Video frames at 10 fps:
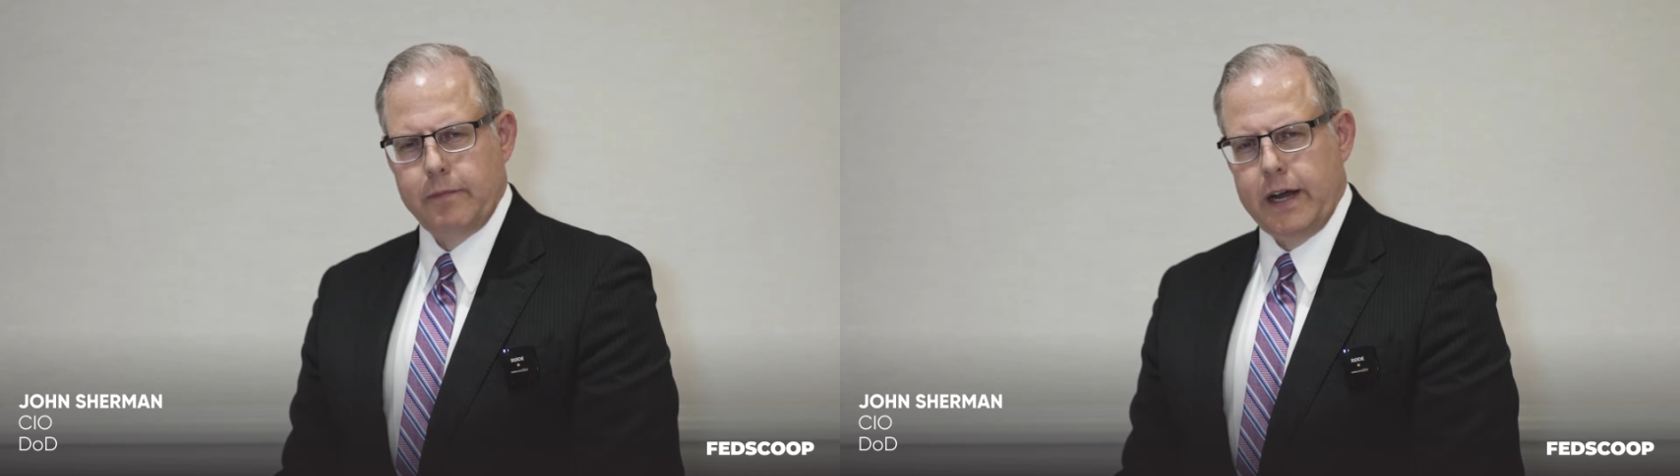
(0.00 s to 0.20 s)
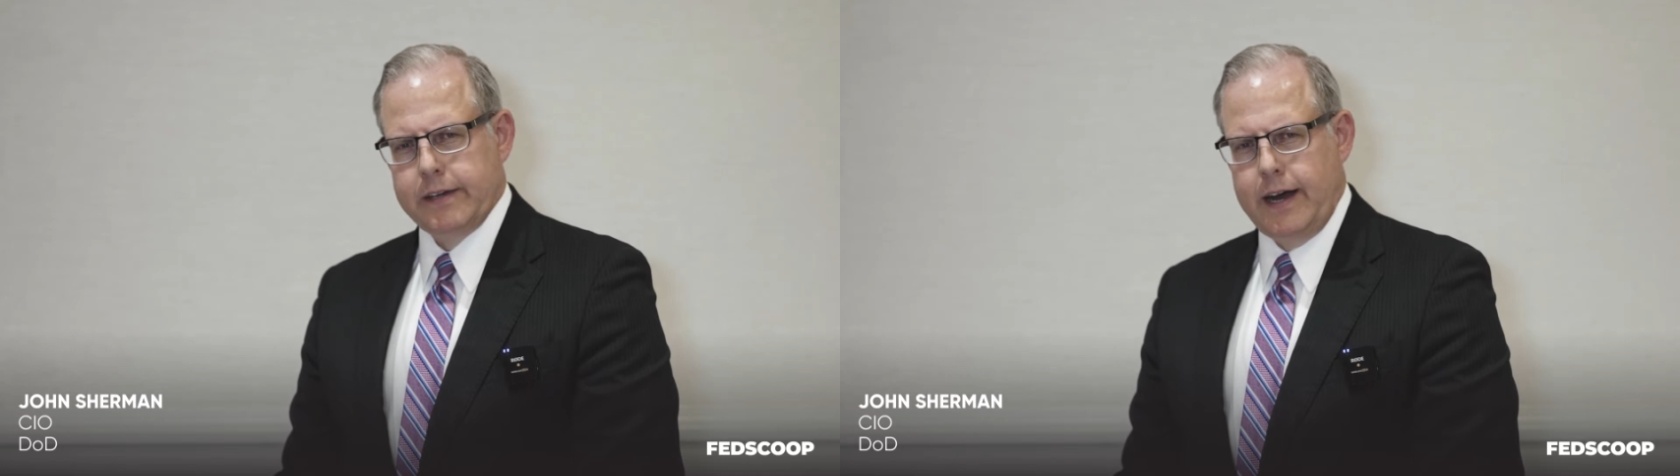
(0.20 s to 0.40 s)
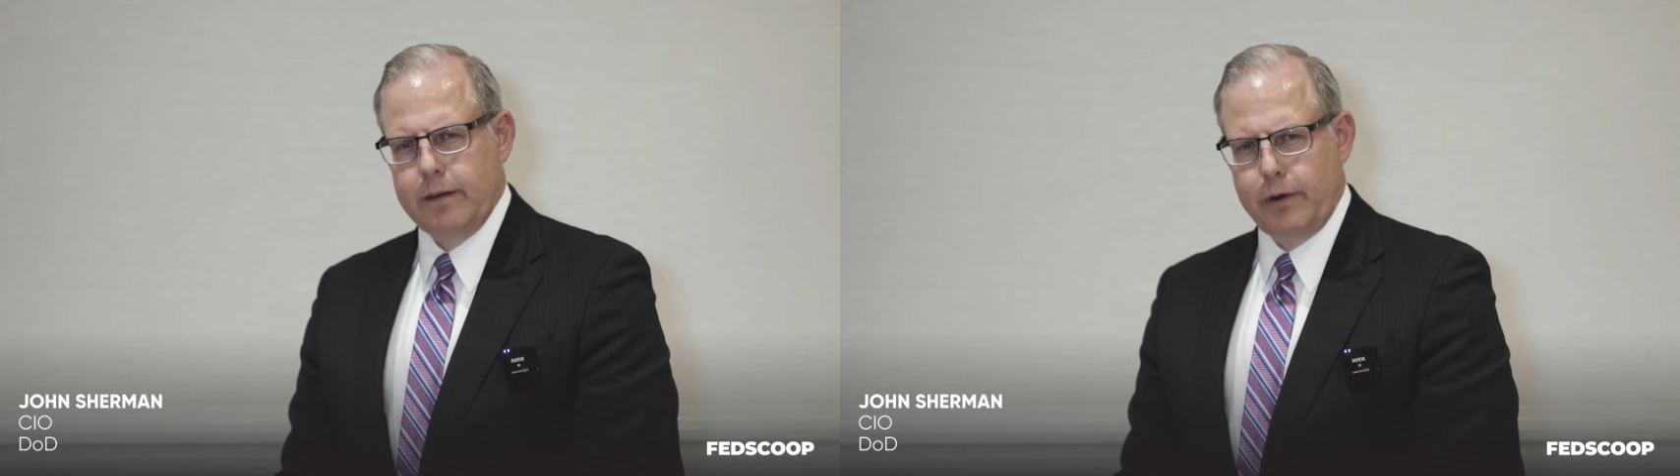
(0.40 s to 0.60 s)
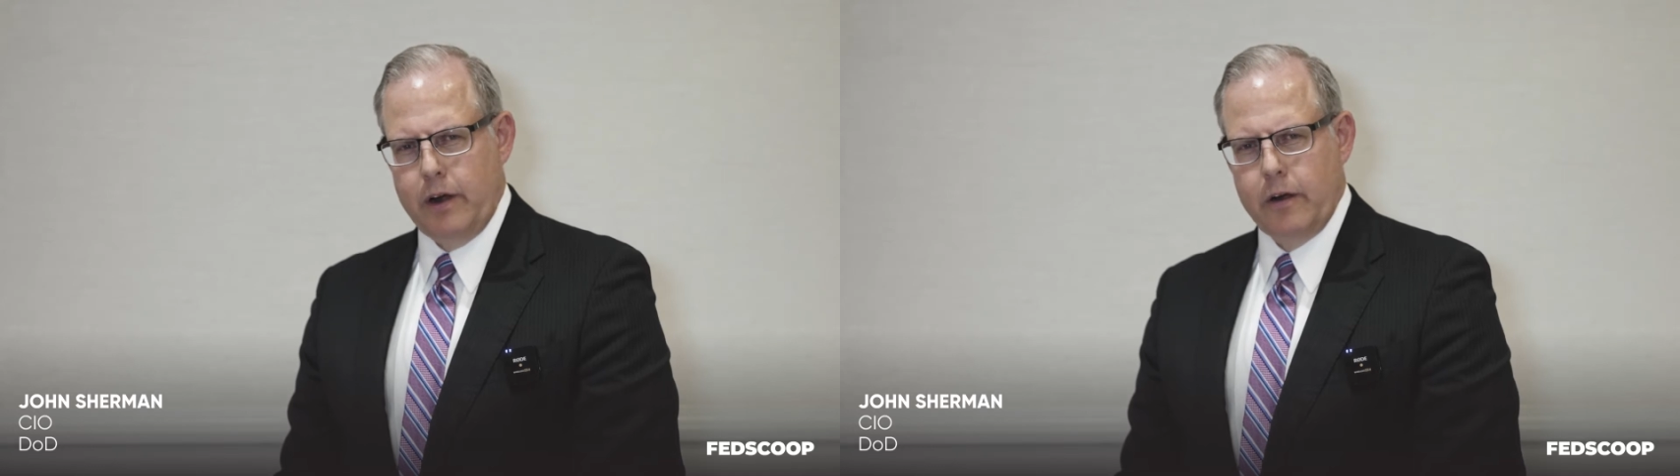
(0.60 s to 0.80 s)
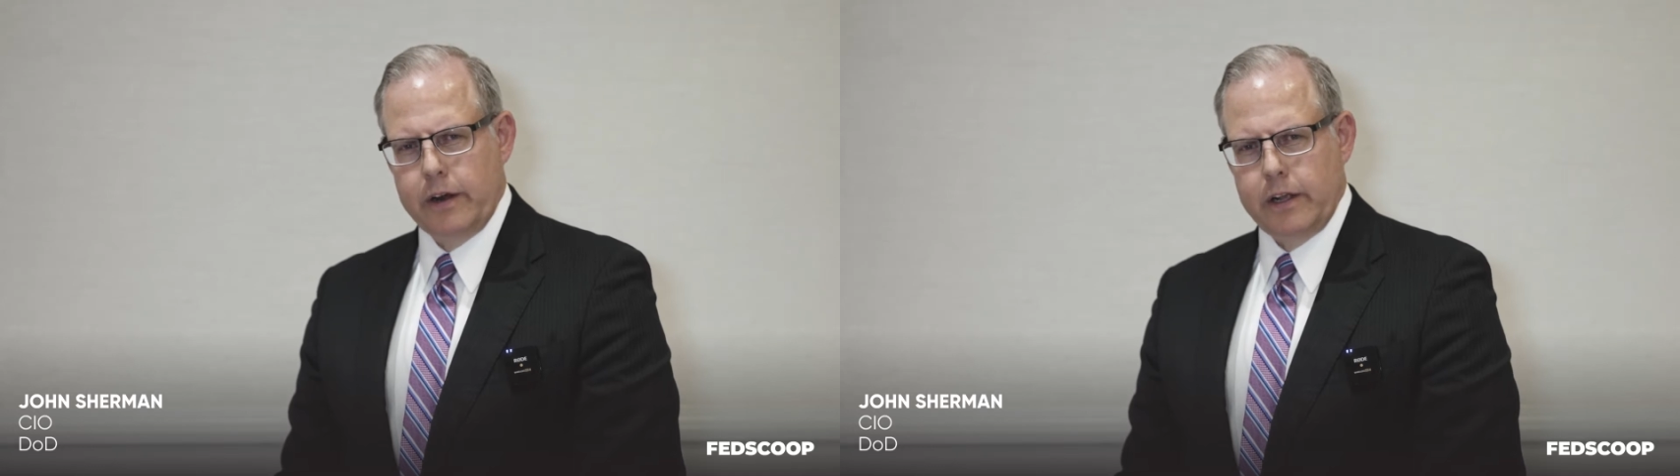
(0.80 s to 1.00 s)
My top
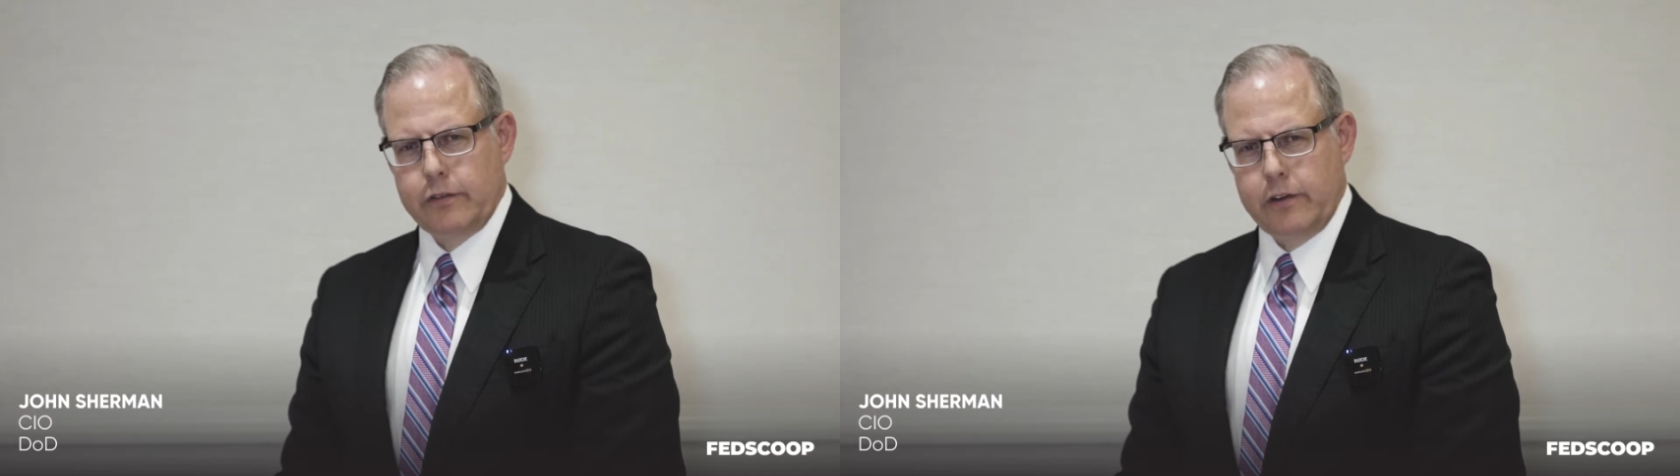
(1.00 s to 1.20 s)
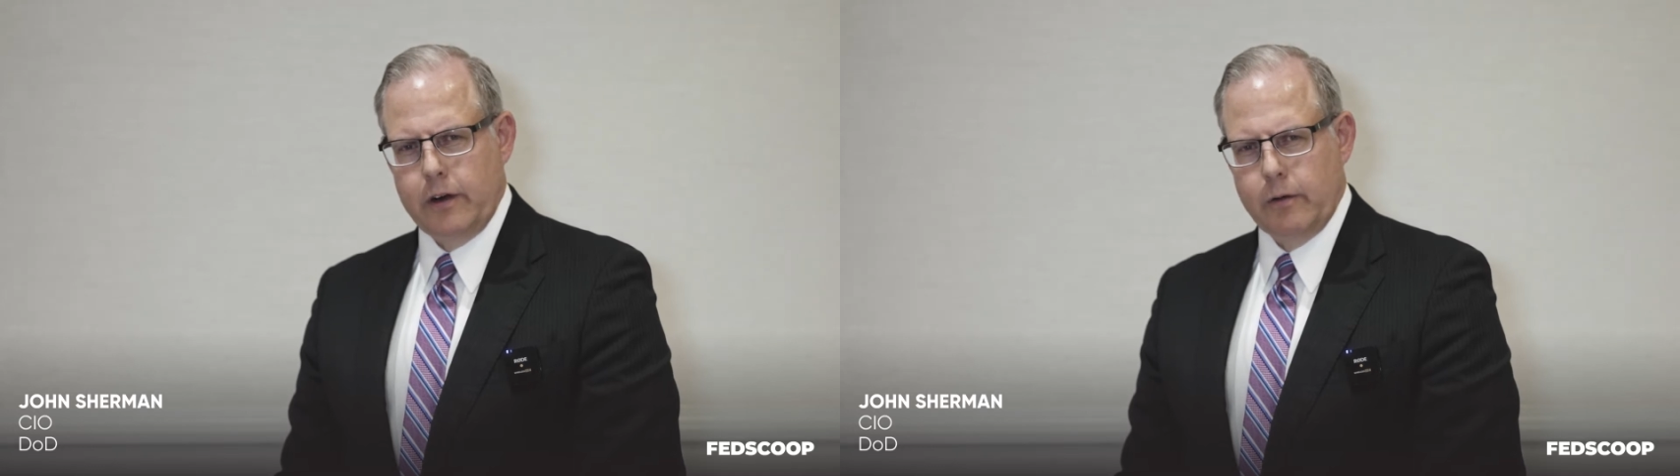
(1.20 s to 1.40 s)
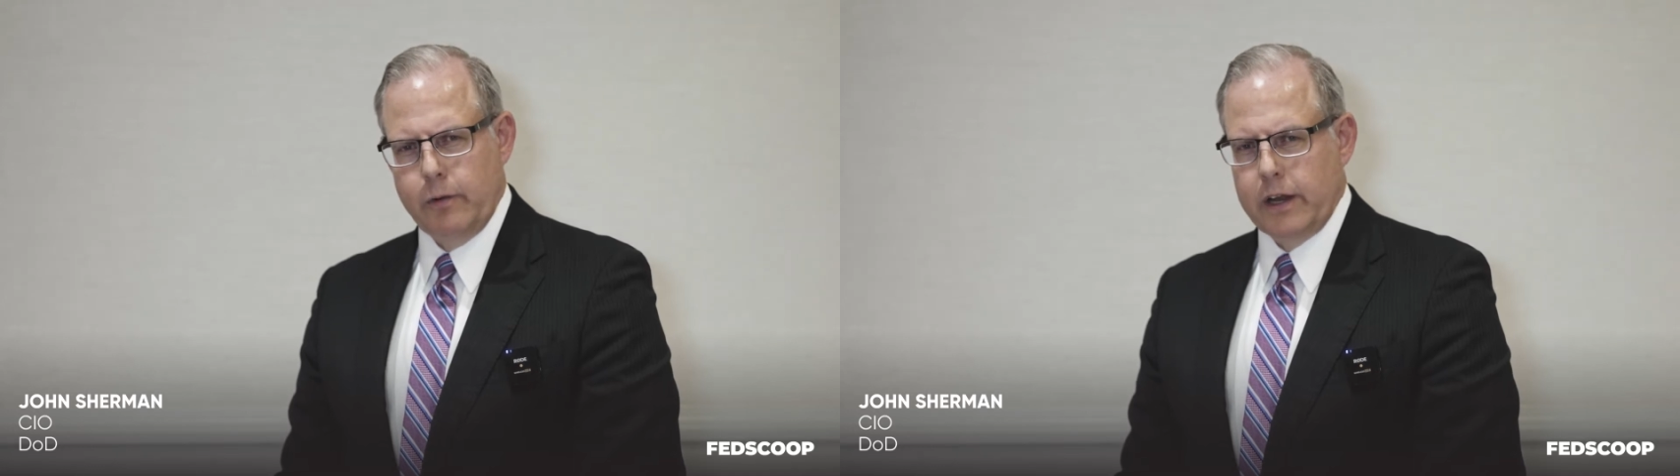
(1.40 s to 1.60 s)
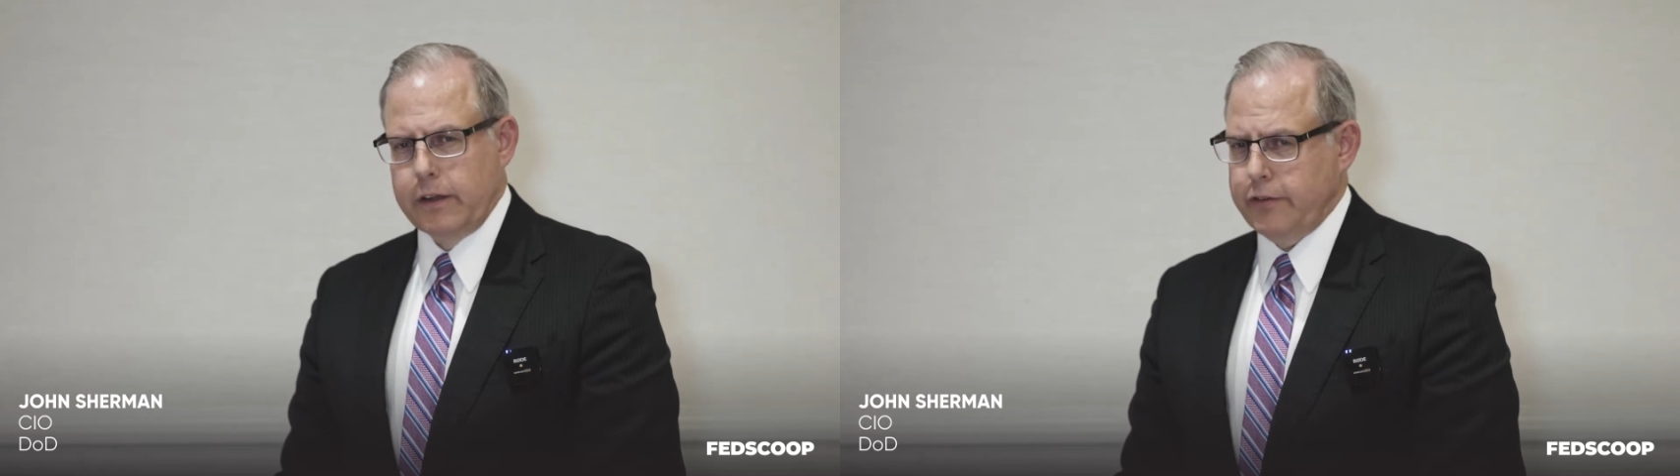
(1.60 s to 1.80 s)
priorities are really